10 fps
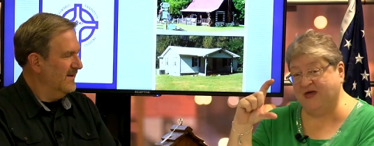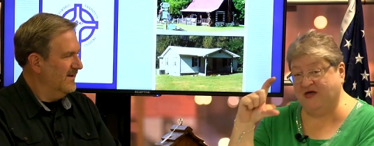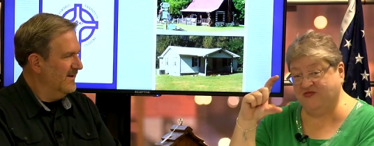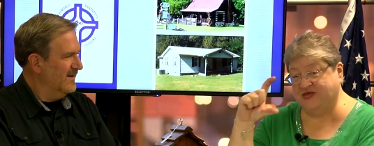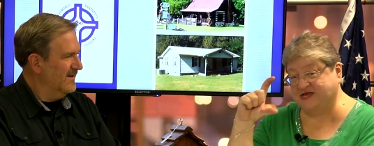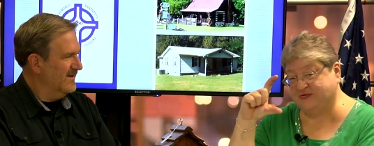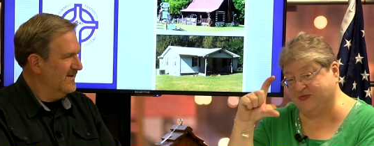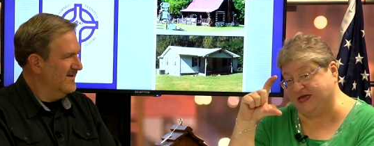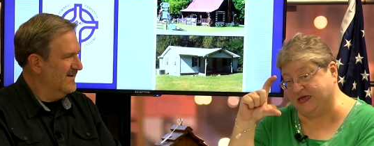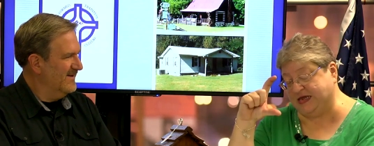Speaker 1: about this
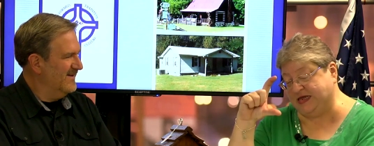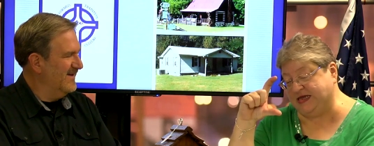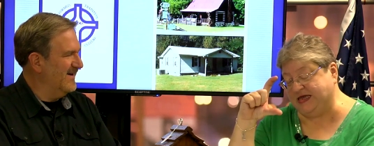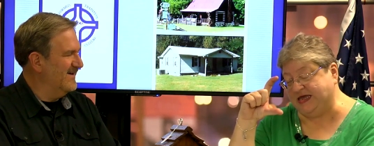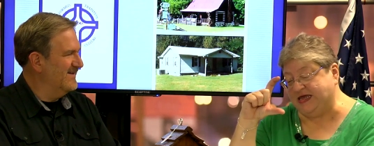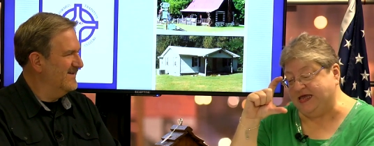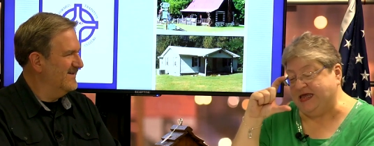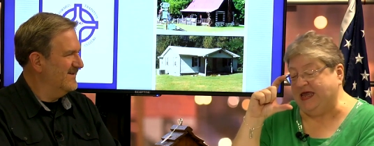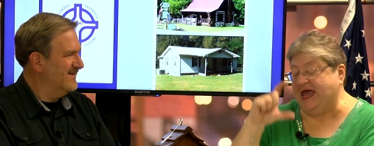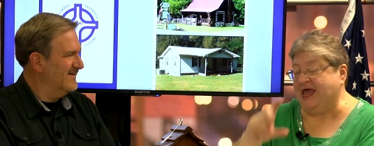big. Yeah
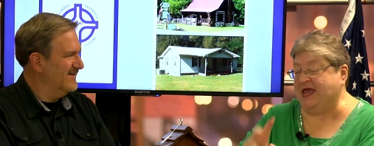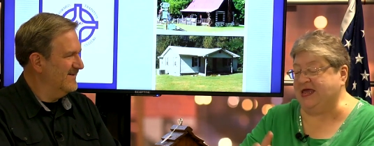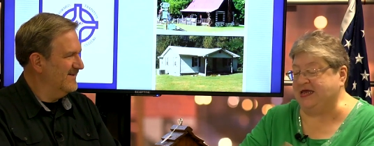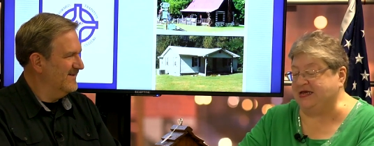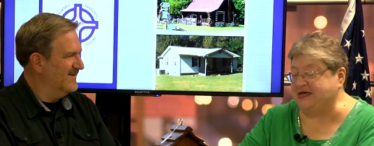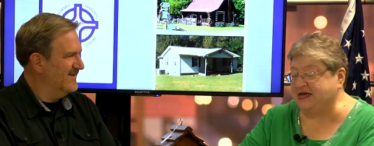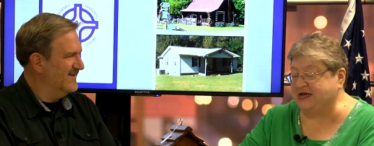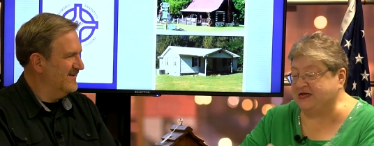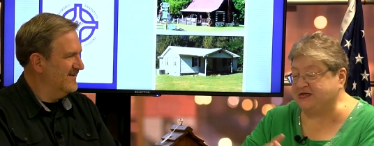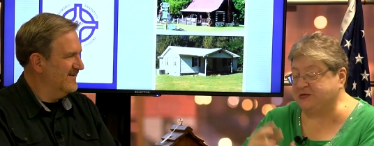and
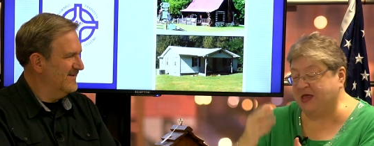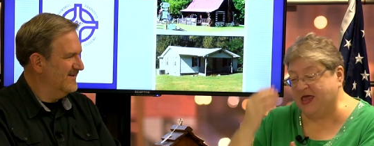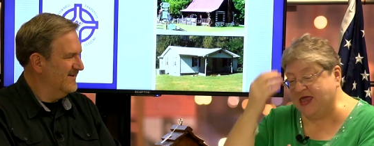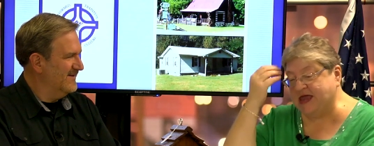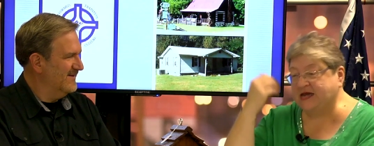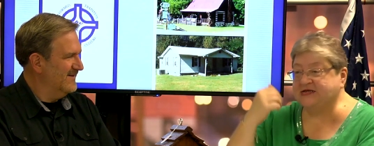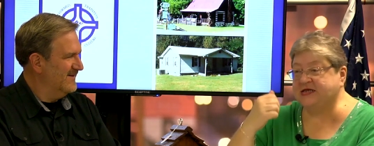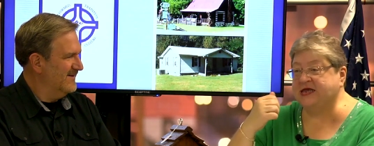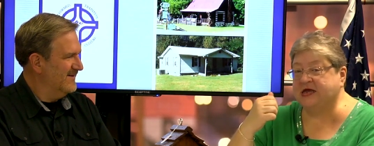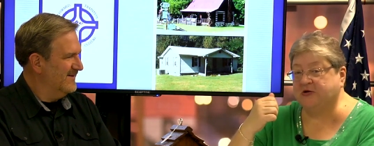it's the head is a
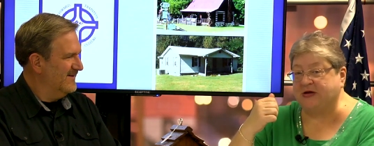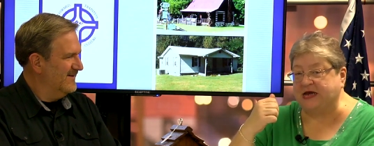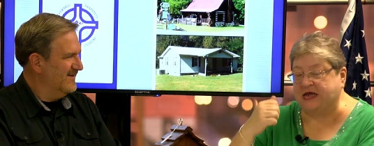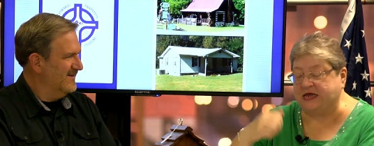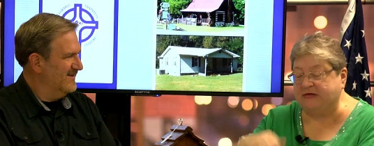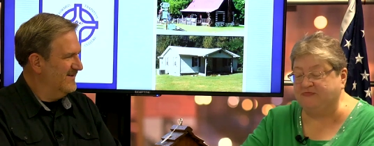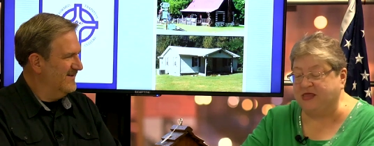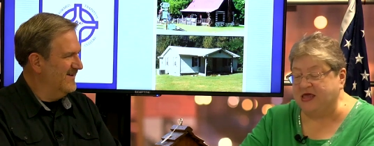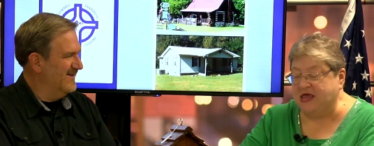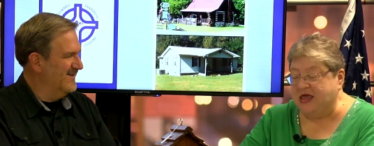hickory nut
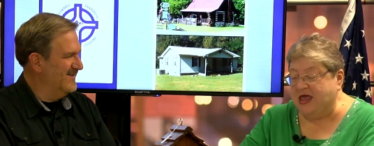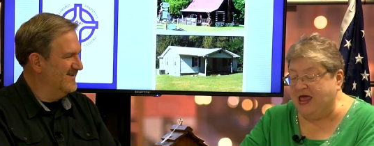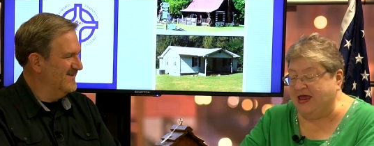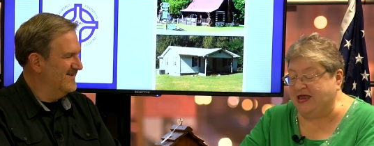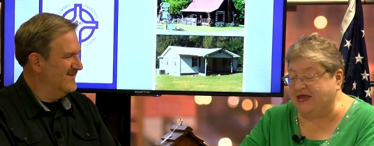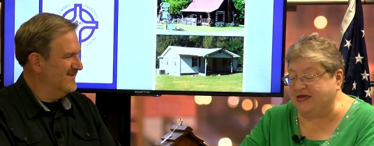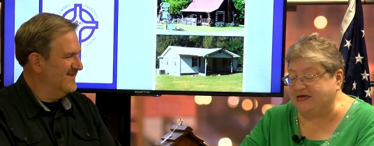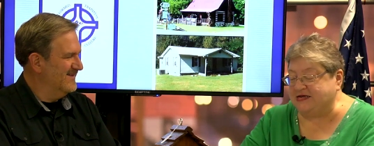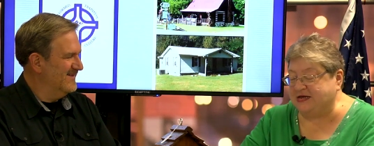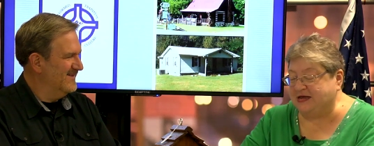
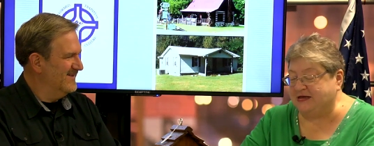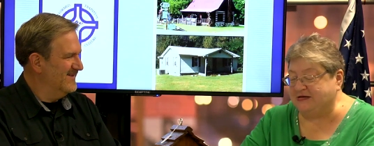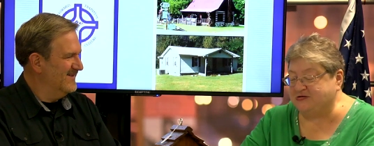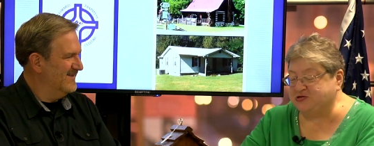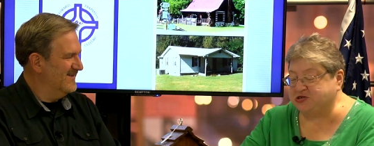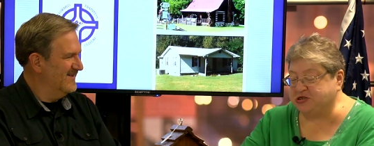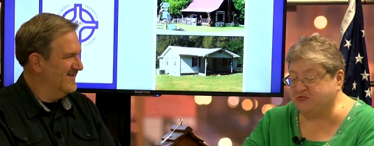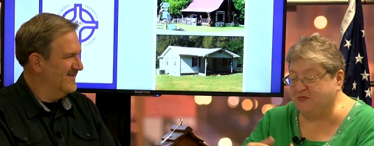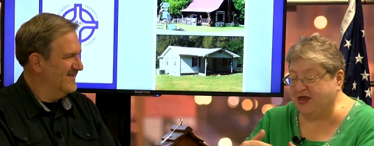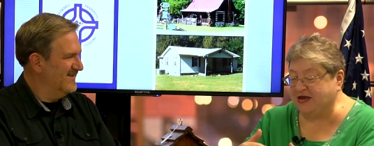and uh, she
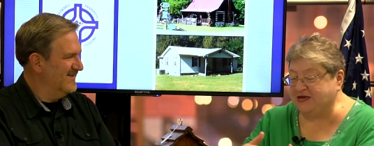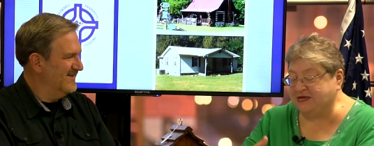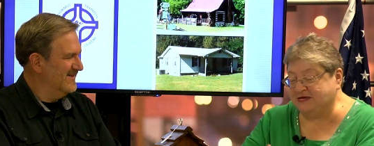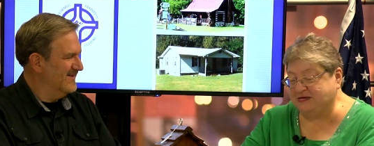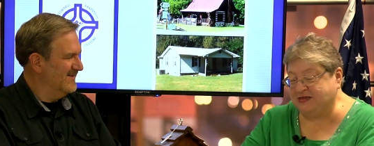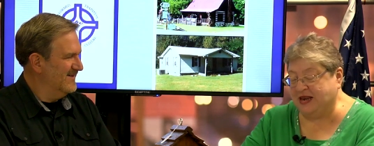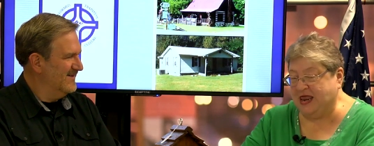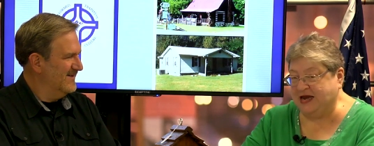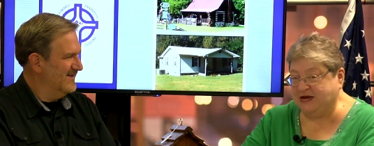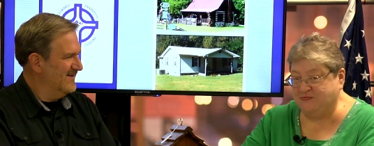made the
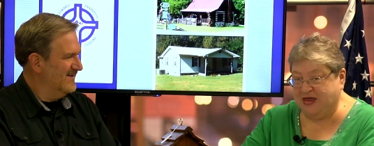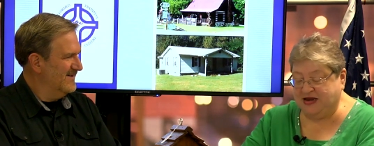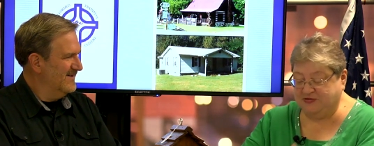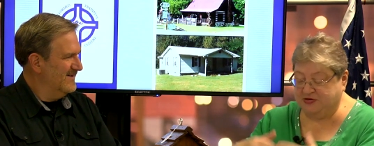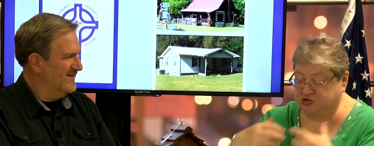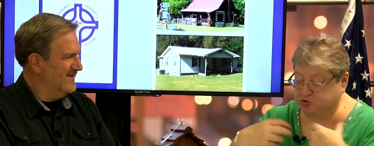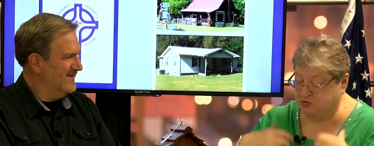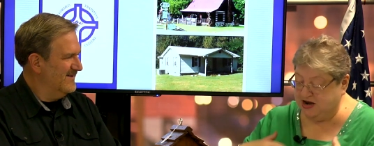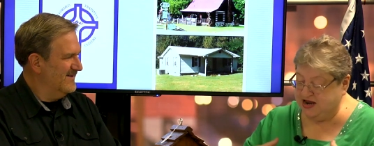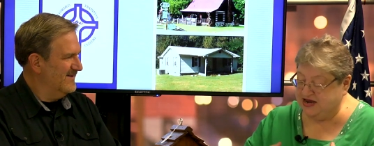lady made the
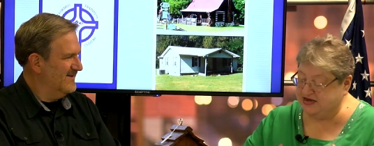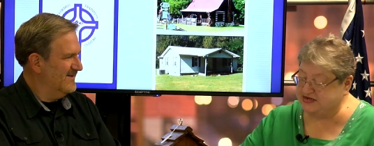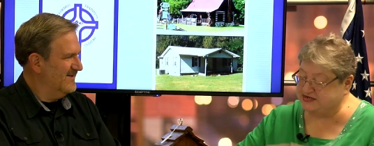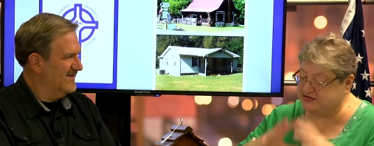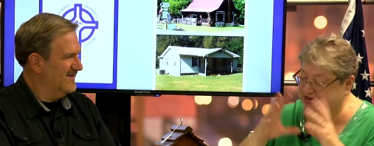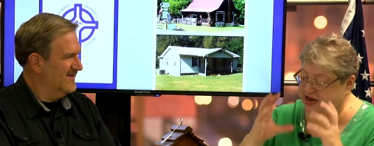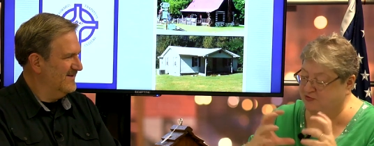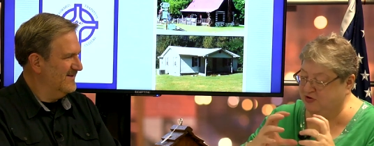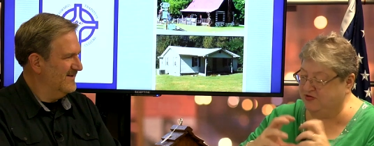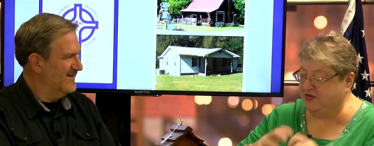dress
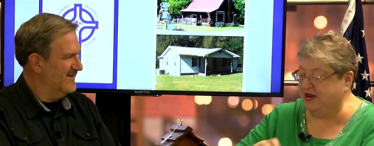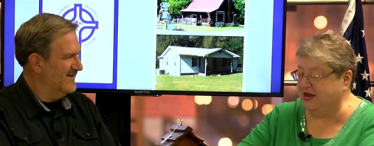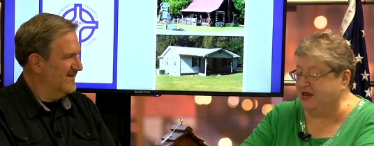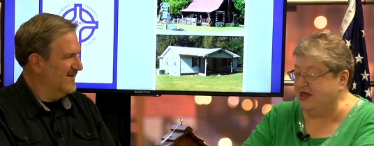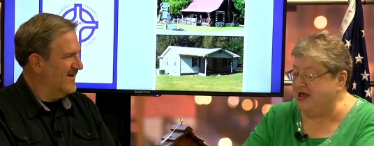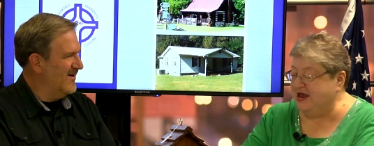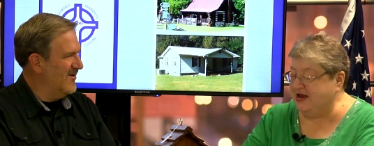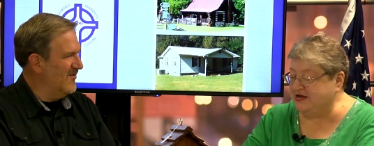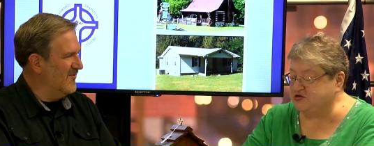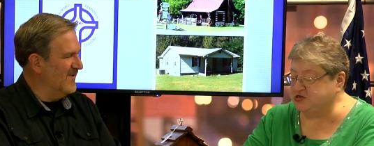everything oh,
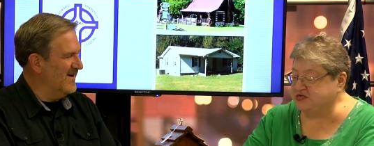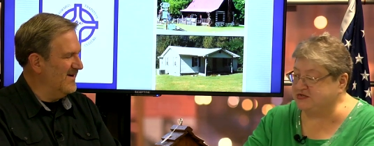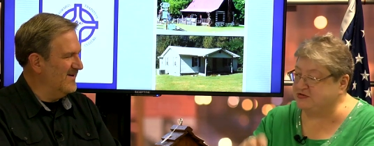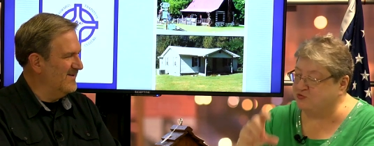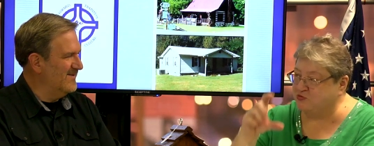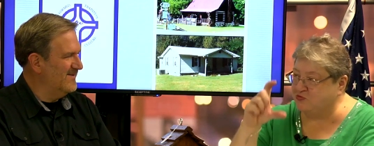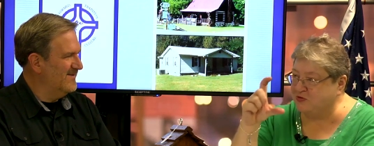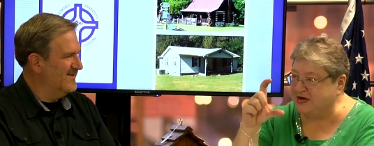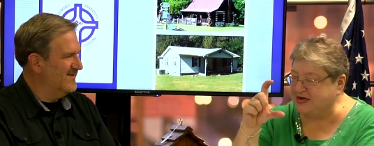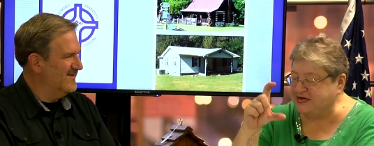and she's wow.
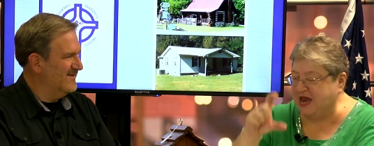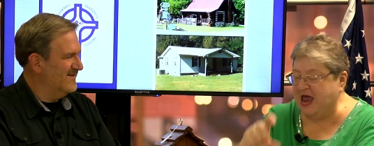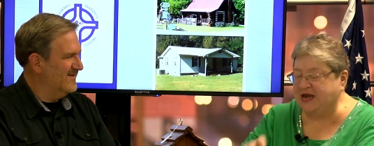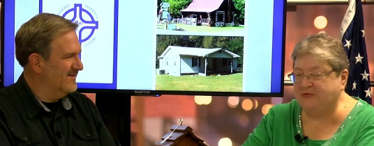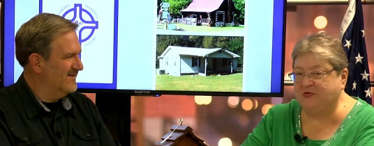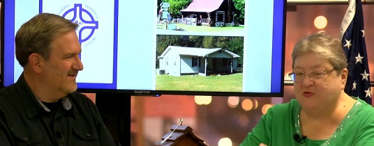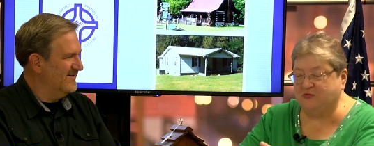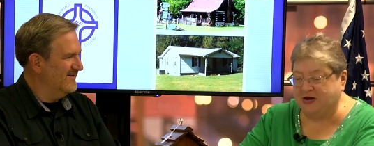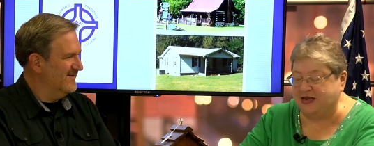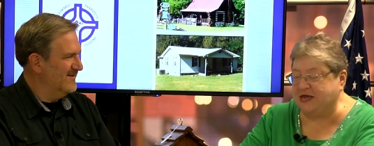really tiny but
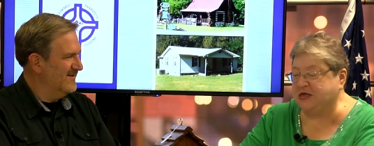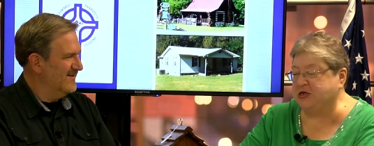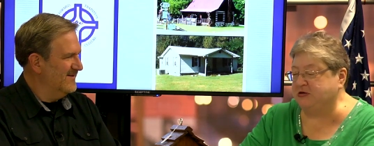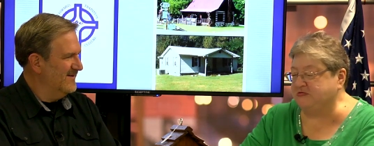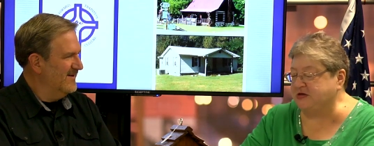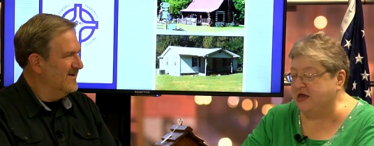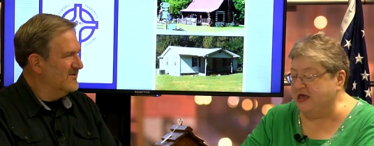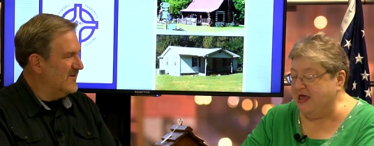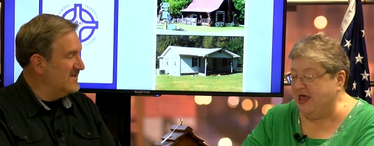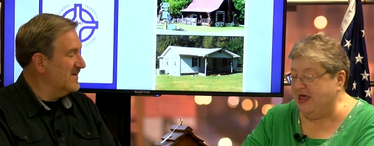really cute
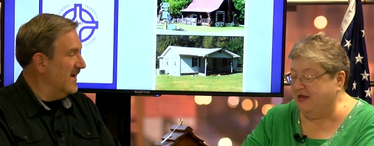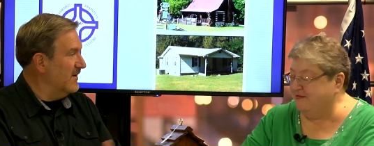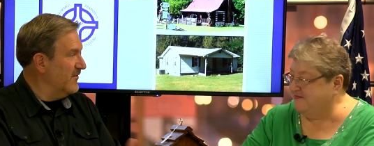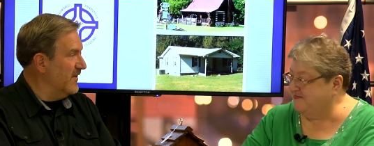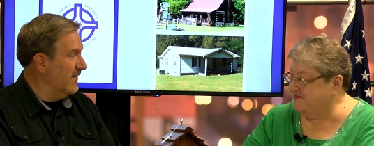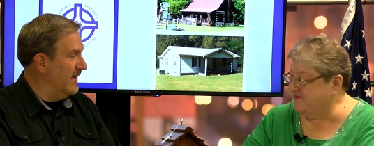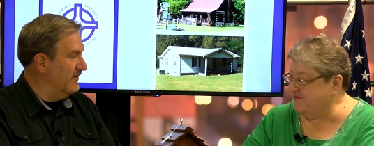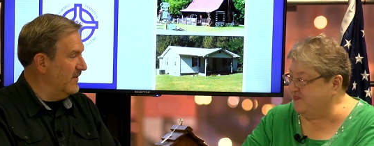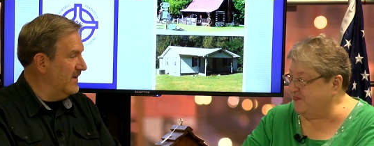
Speaker 2: so that's the kind of thing that